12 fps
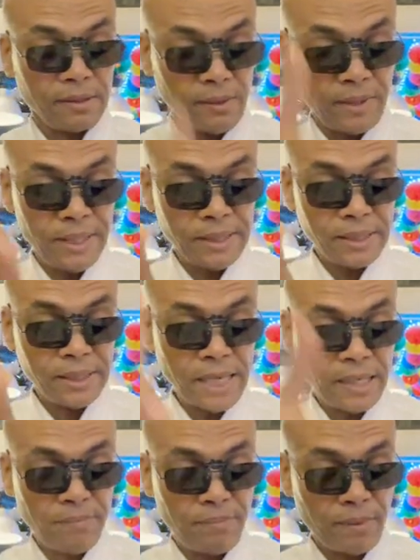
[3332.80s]
so here's the
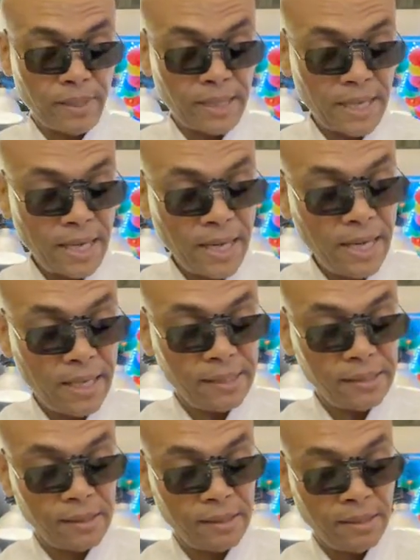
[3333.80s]
second point, and